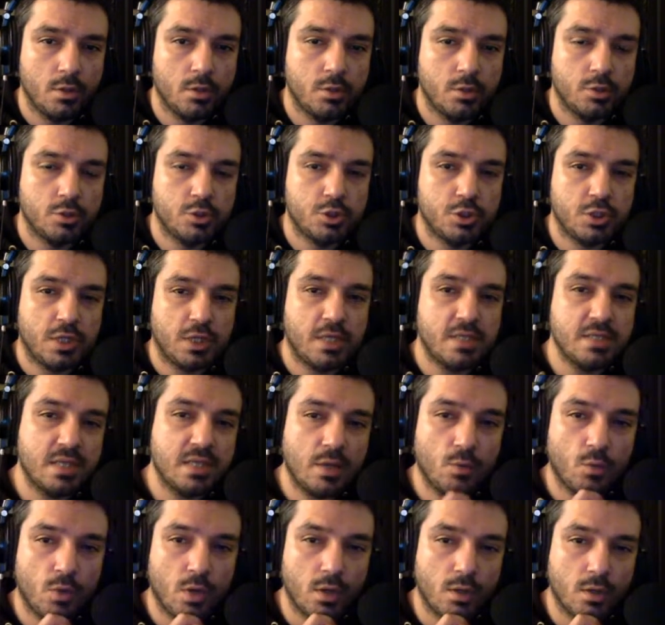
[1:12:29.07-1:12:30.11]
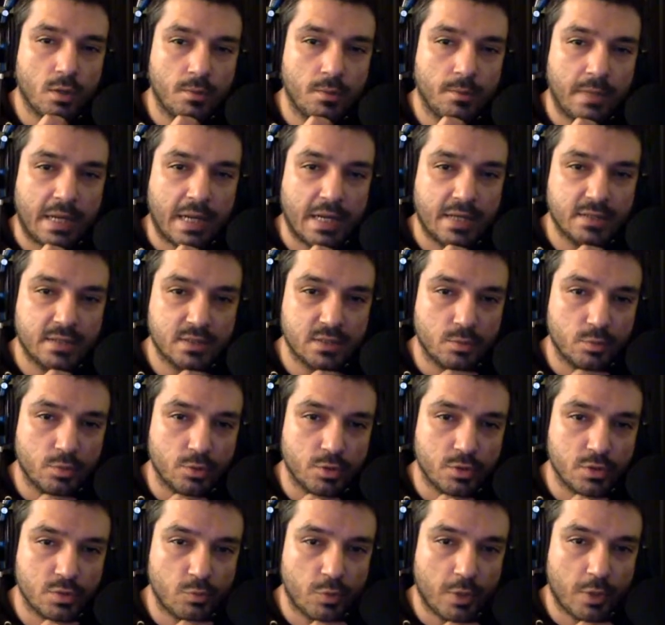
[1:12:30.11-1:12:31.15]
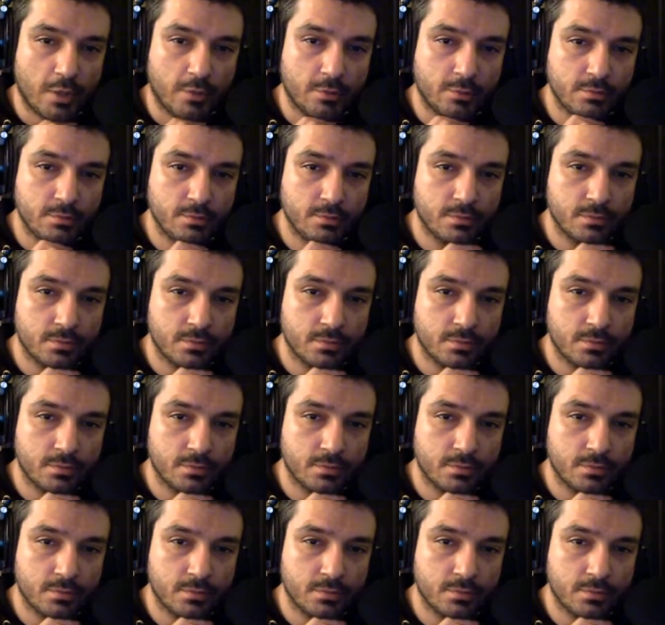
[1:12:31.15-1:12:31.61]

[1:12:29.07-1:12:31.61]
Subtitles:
should I say welcome back to Bruce Brown?